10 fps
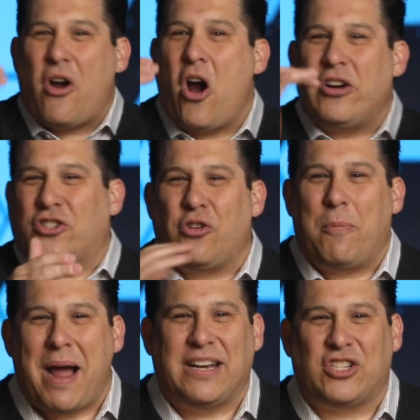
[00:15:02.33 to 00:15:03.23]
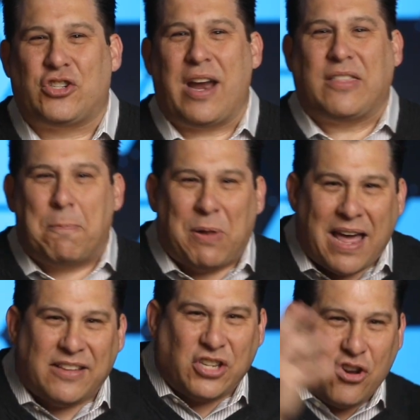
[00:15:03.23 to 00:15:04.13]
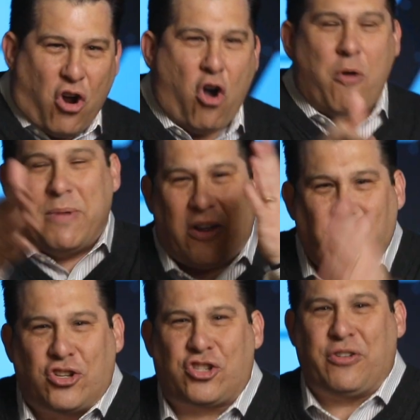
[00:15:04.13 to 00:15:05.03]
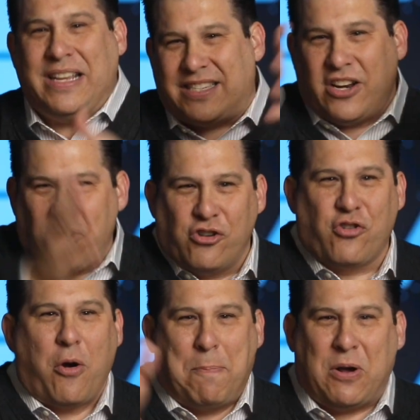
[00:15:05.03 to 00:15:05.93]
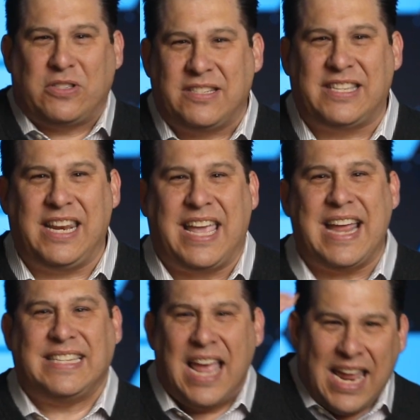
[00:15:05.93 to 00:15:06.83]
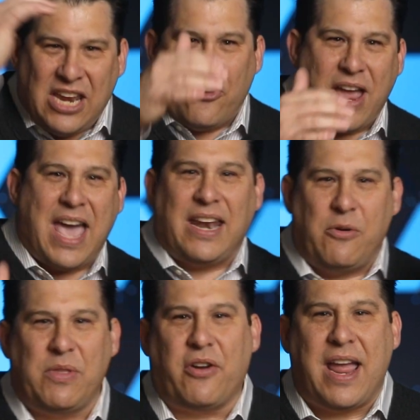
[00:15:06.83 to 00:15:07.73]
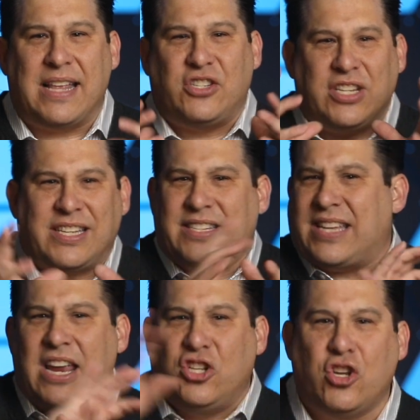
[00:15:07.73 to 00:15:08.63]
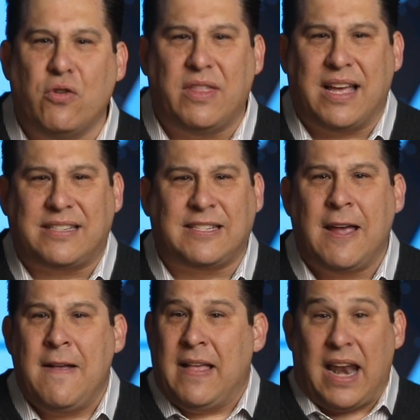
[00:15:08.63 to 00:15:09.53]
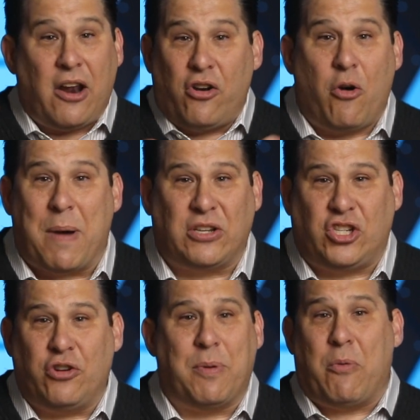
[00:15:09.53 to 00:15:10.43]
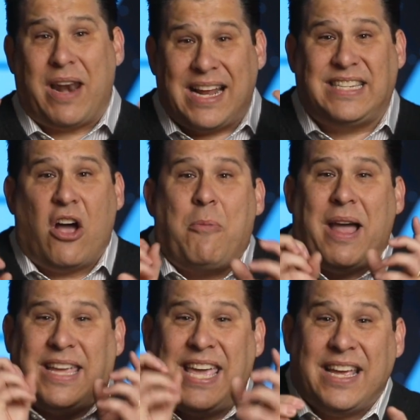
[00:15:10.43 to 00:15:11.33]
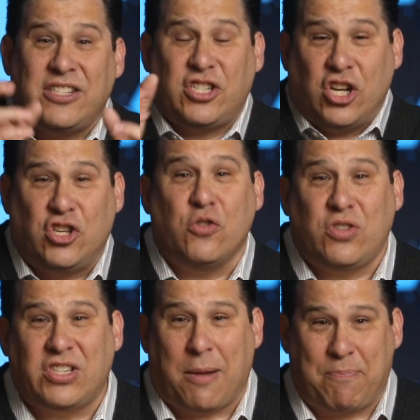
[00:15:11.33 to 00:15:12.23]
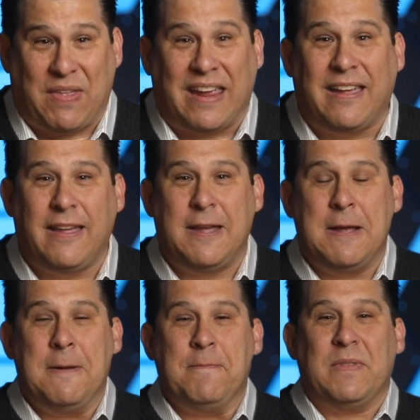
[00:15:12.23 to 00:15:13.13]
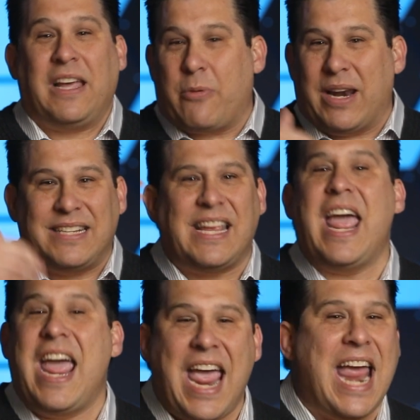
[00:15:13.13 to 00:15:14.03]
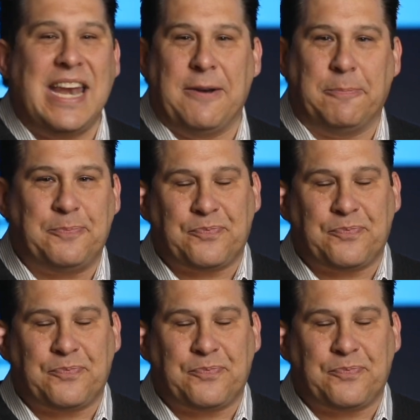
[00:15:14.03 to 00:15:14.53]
heart, soul, mind, and strength. Apply this in your home and on your streets and on your doorposts and city gates, in your head and with your hands. Jesus is saying, Do this. And I don't know about you, but when I tell my kids to do something, like when I say, Hey, Aiden,